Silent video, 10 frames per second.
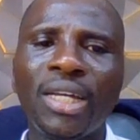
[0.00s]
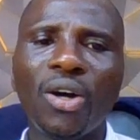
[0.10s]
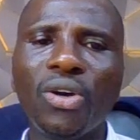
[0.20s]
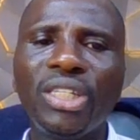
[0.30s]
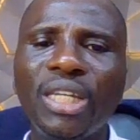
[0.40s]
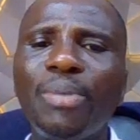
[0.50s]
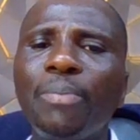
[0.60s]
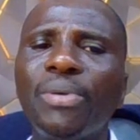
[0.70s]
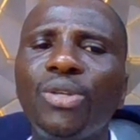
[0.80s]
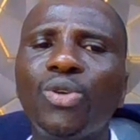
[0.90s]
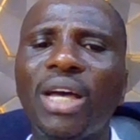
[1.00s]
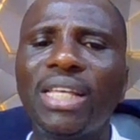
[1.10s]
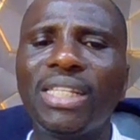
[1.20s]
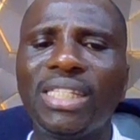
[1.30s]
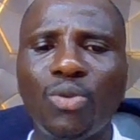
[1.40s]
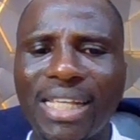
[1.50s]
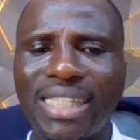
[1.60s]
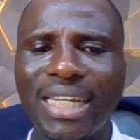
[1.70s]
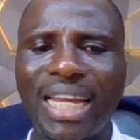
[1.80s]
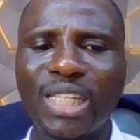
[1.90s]
On GBP USD, we are
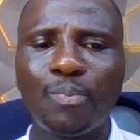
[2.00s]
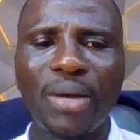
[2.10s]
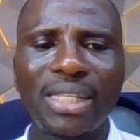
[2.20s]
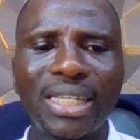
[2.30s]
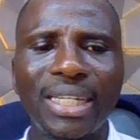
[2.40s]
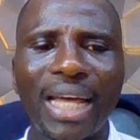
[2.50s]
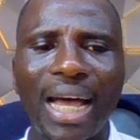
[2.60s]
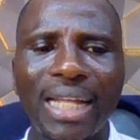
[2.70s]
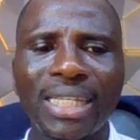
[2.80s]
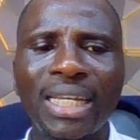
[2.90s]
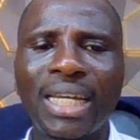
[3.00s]
still expecting that